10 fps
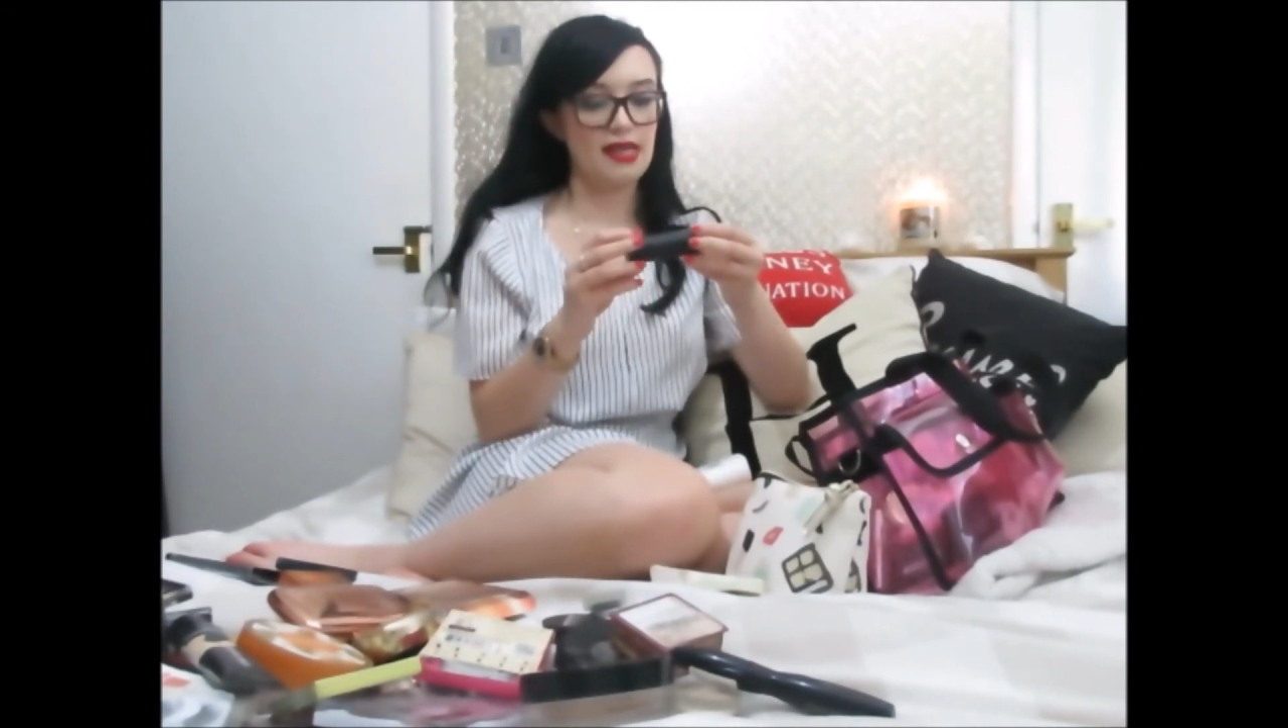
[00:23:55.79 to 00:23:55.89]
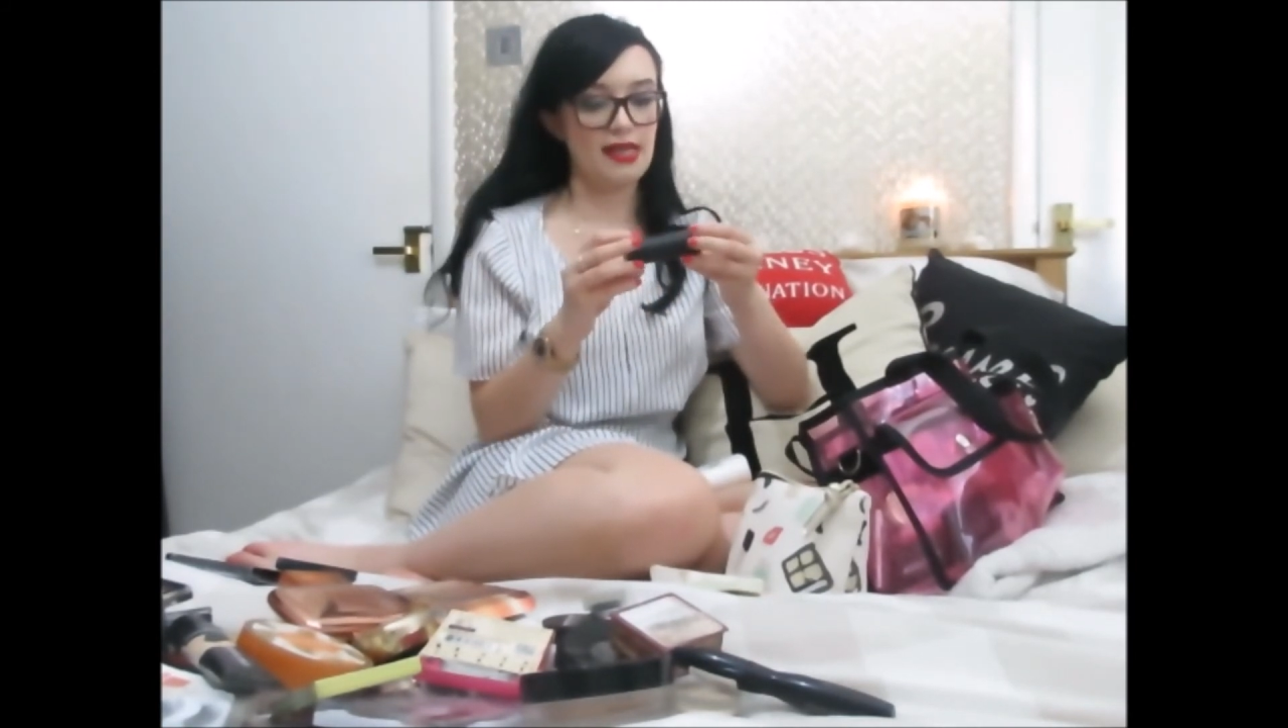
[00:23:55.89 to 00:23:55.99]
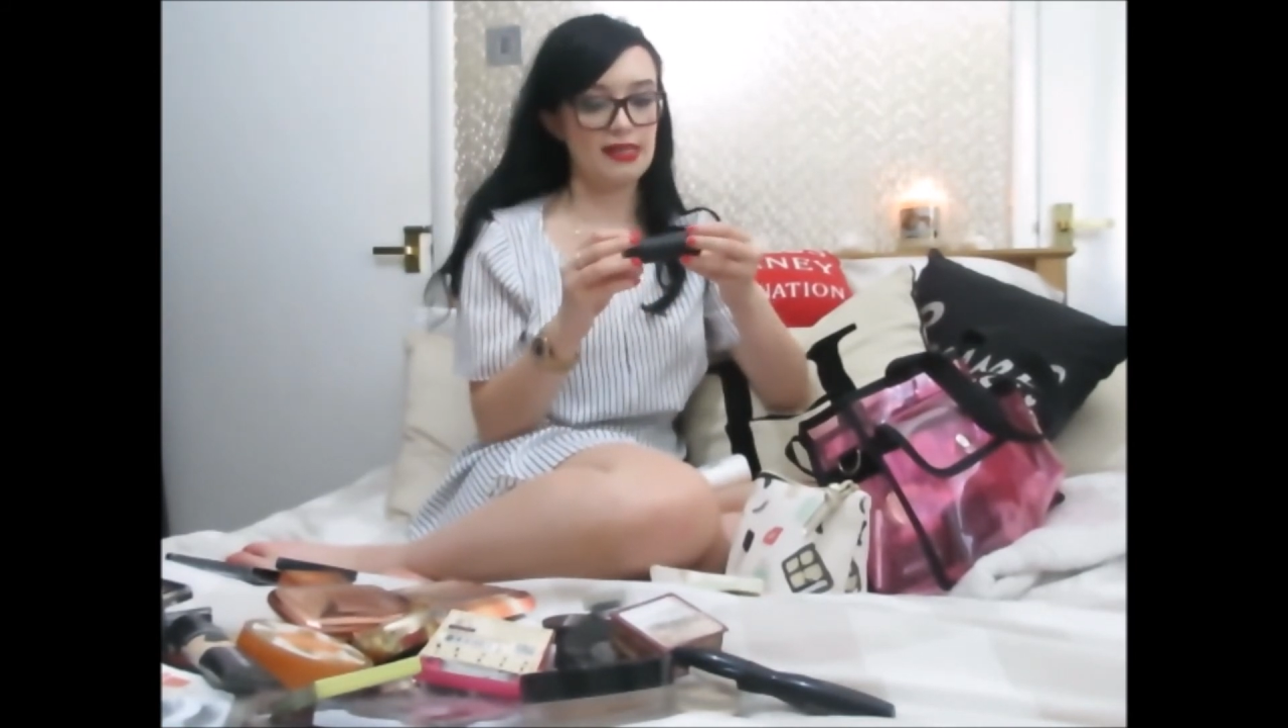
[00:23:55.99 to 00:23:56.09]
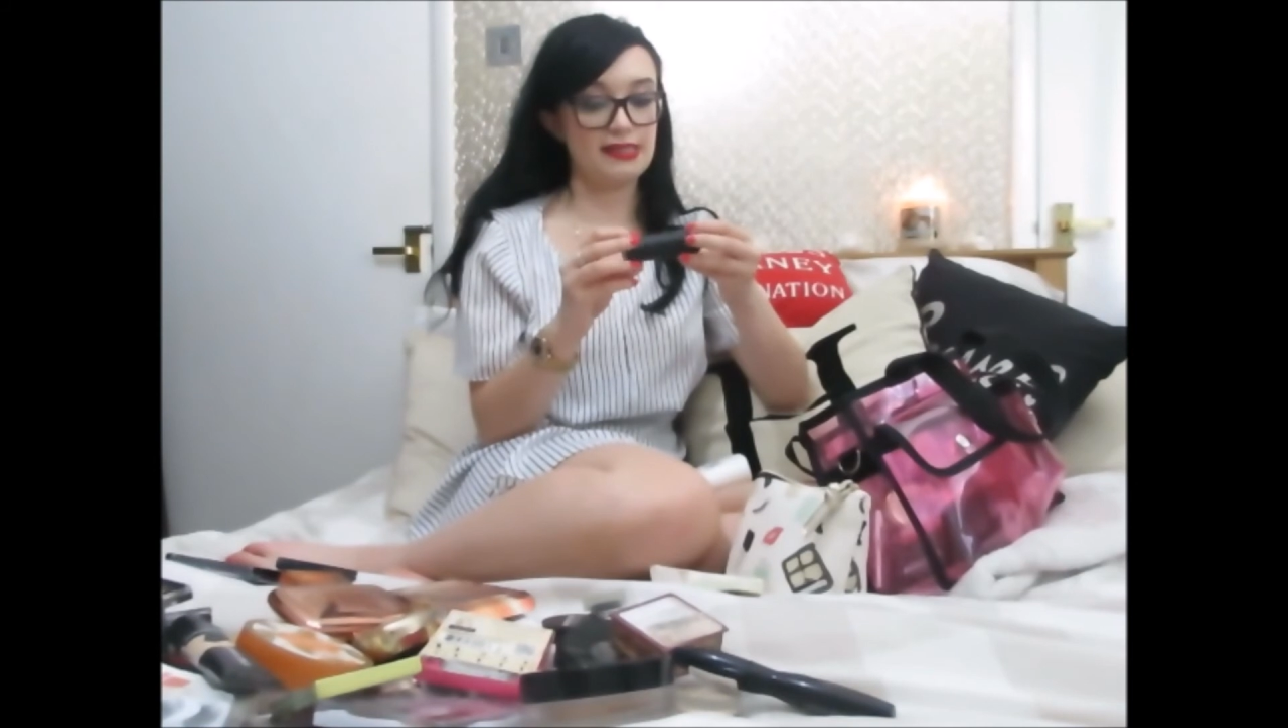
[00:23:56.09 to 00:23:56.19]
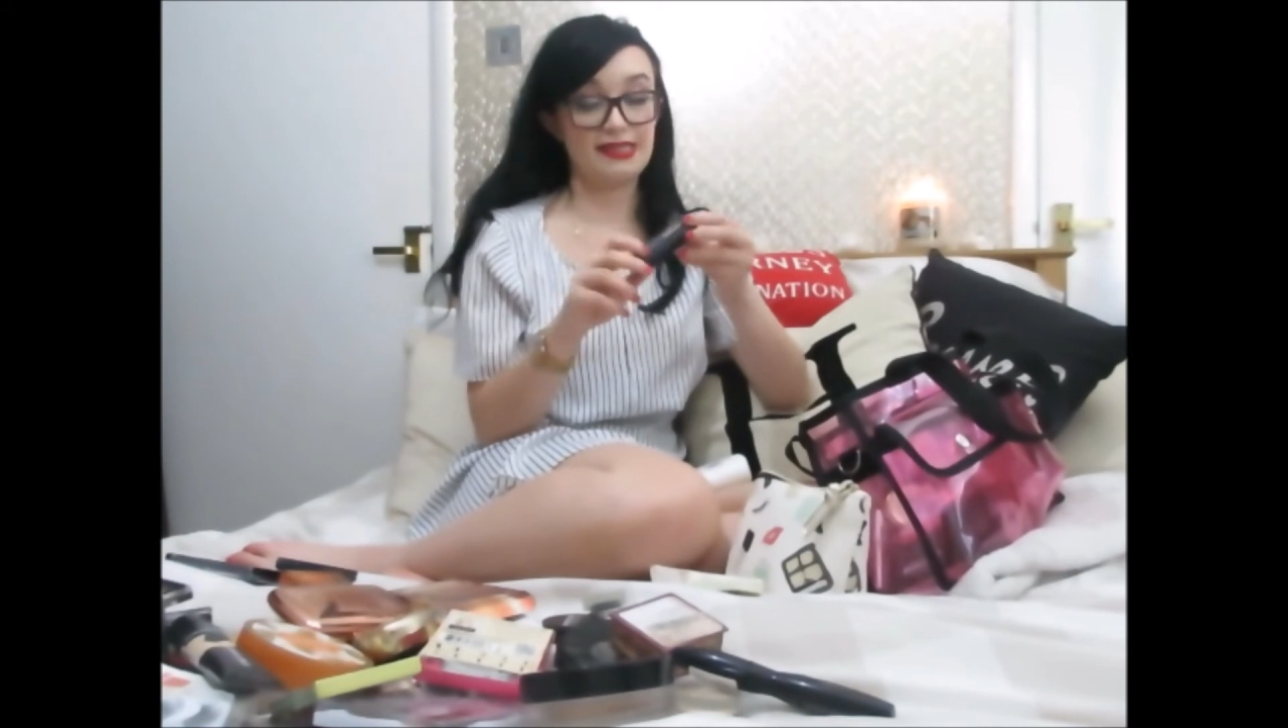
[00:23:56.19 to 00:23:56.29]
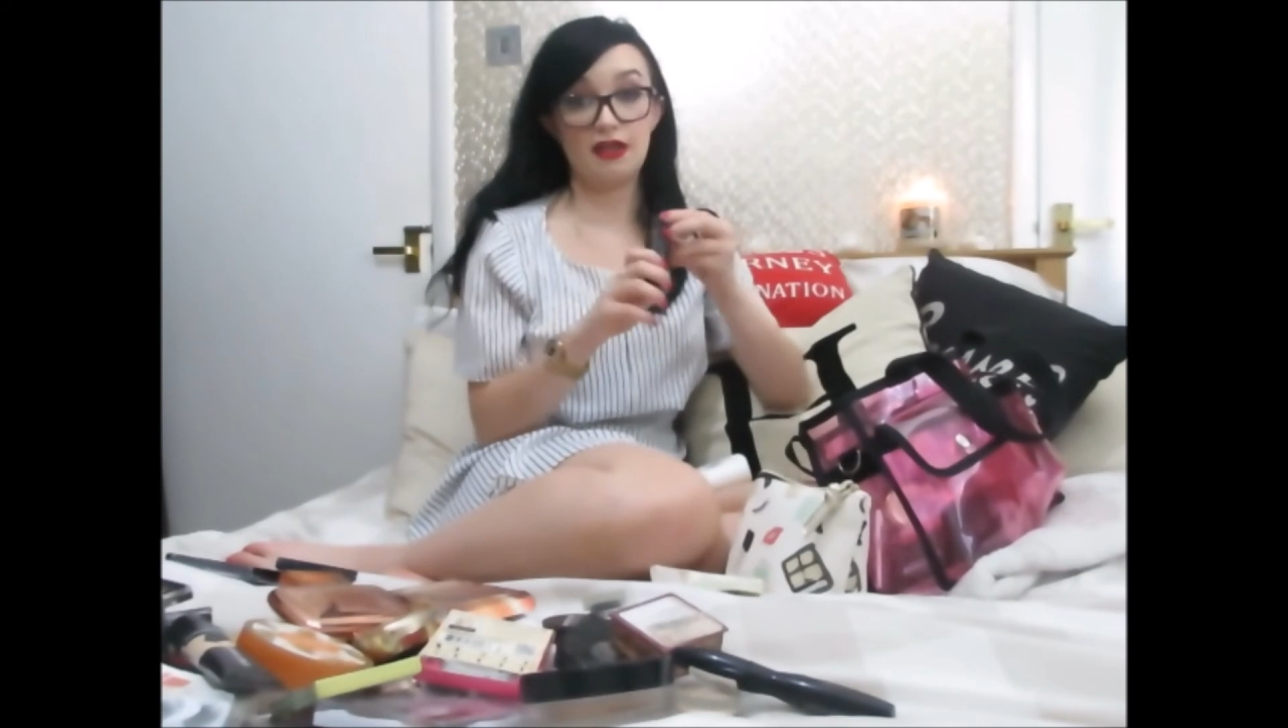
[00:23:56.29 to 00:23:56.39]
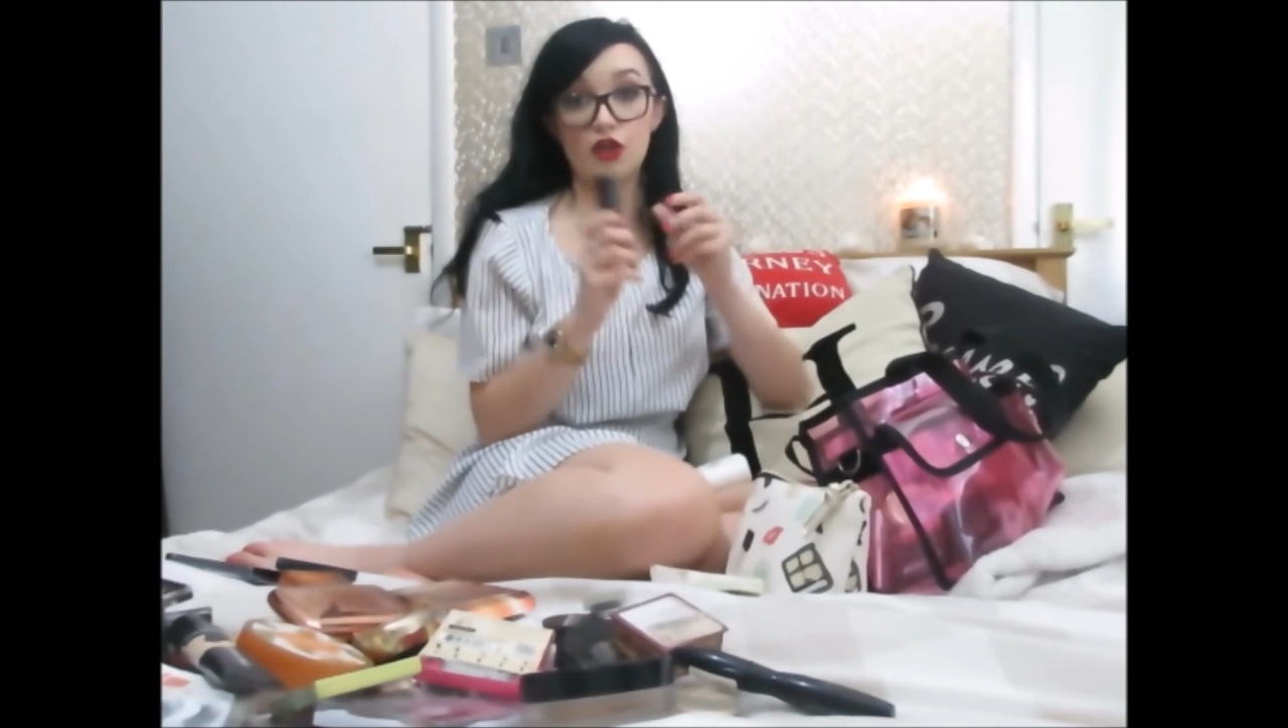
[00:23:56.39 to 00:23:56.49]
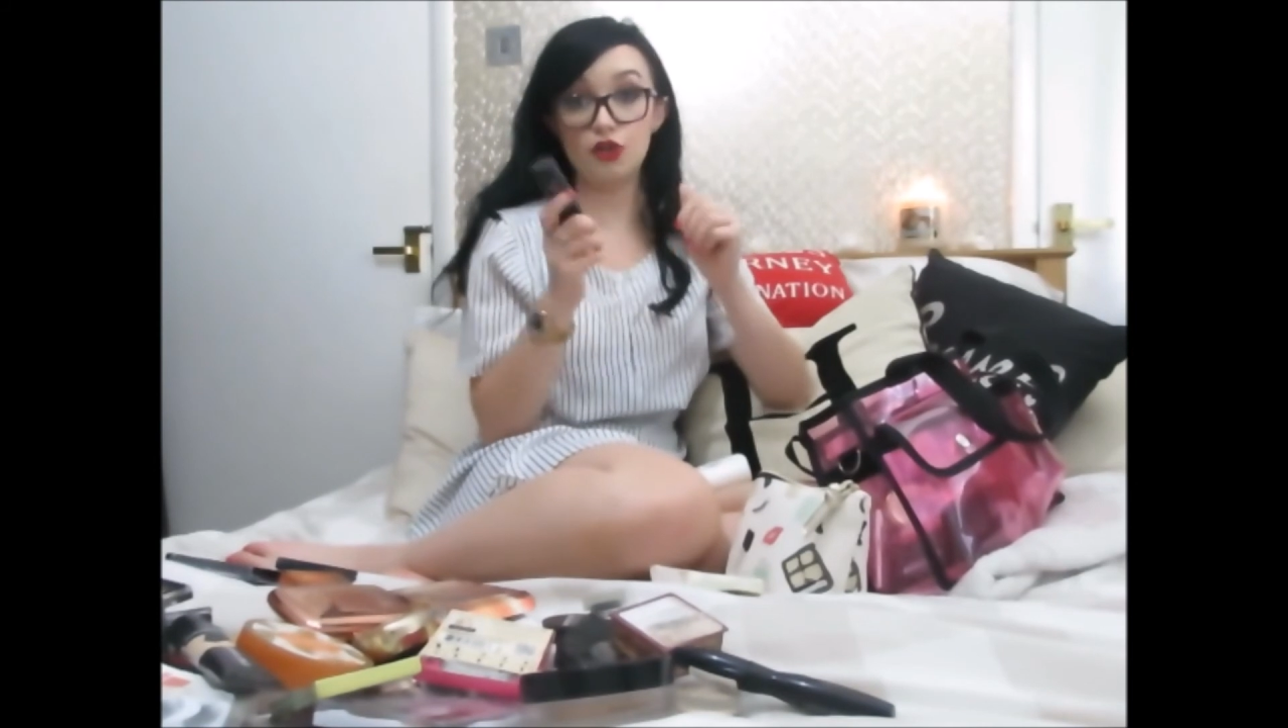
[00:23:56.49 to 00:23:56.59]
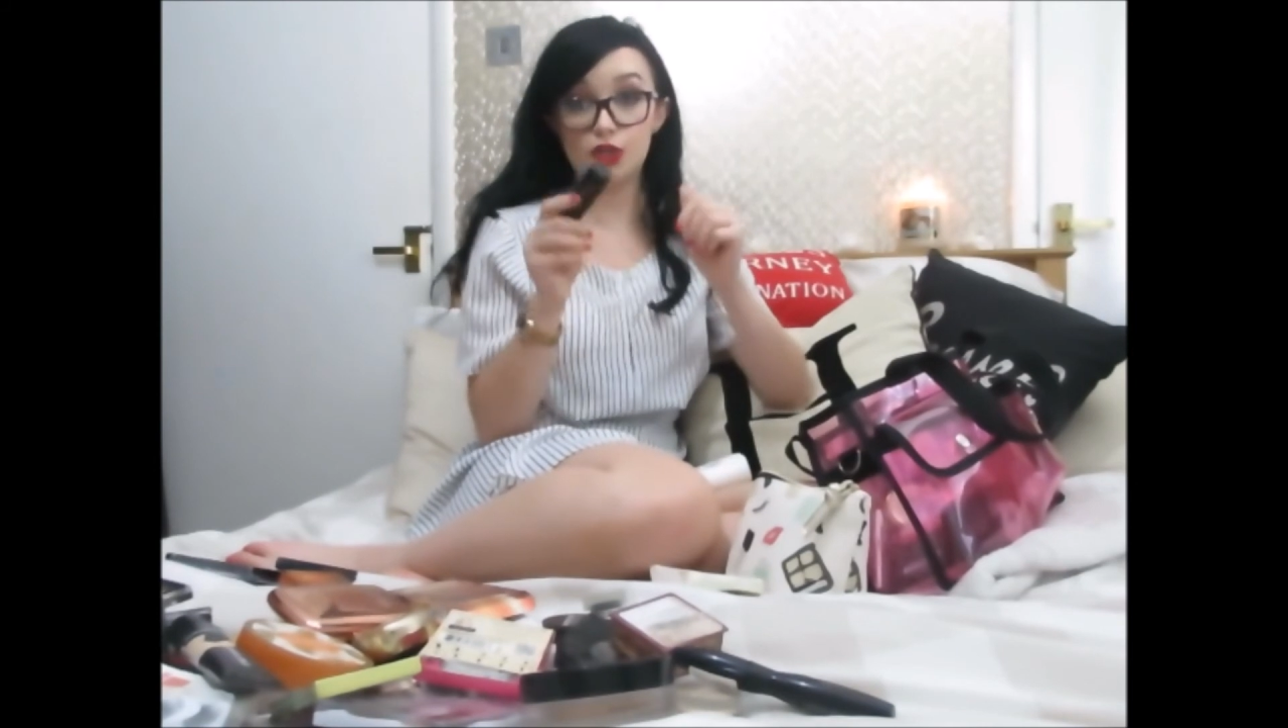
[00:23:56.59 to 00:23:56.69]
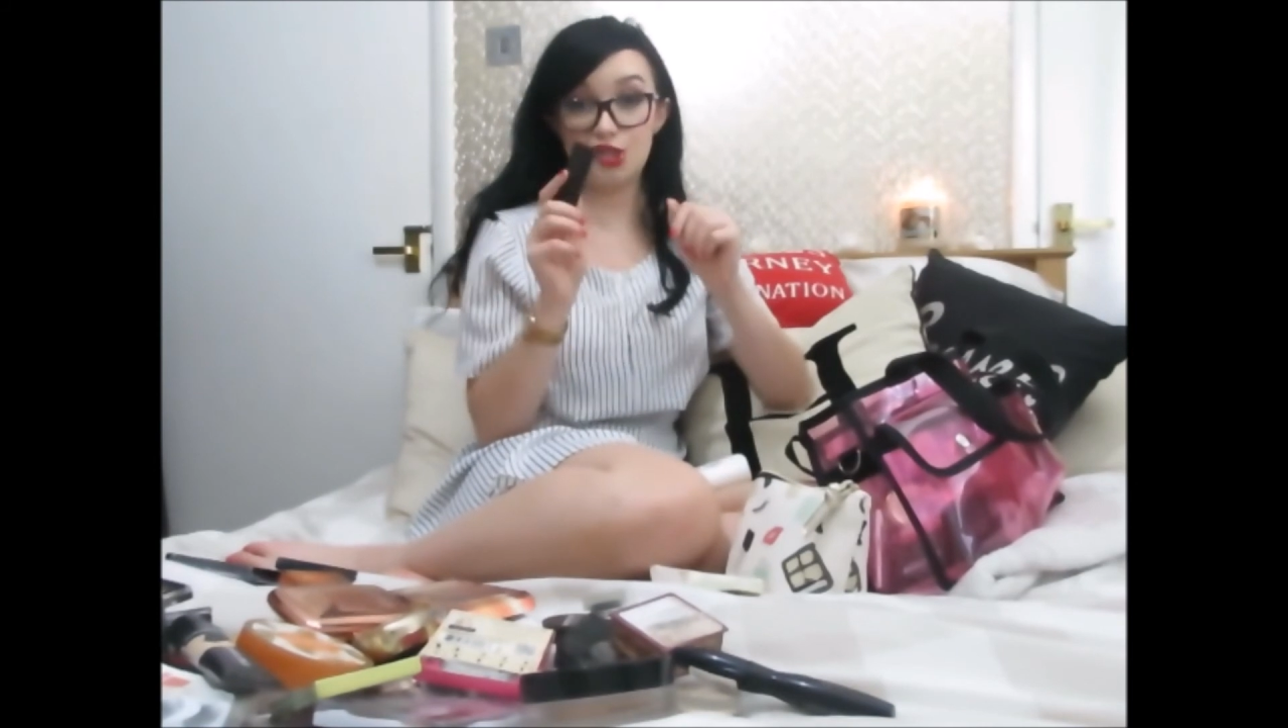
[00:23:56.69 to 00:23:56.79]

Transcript: It's a good